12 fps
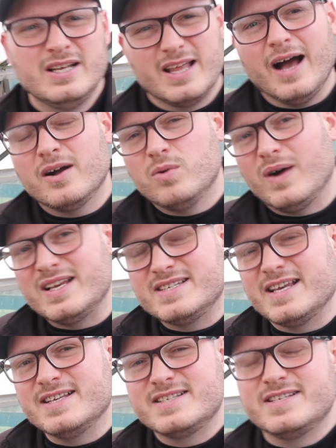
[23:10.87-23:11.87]
They are quite
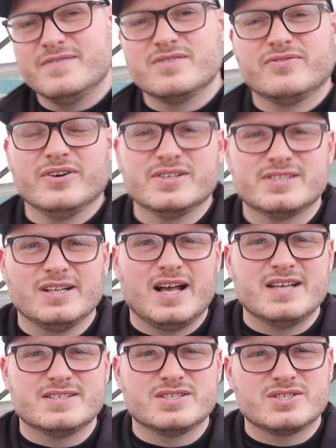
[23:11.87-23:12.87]
sensitive to
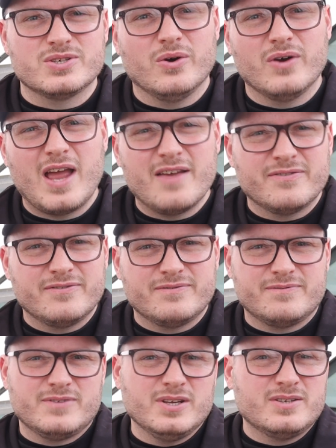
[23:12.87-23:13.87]
fertilisers, so if
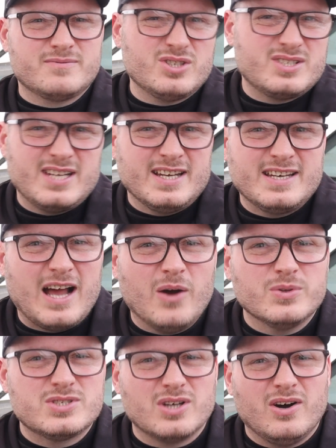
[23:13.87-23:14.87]
you're just in
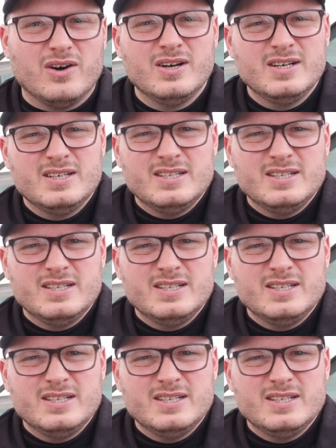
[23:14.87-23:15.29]
doubt or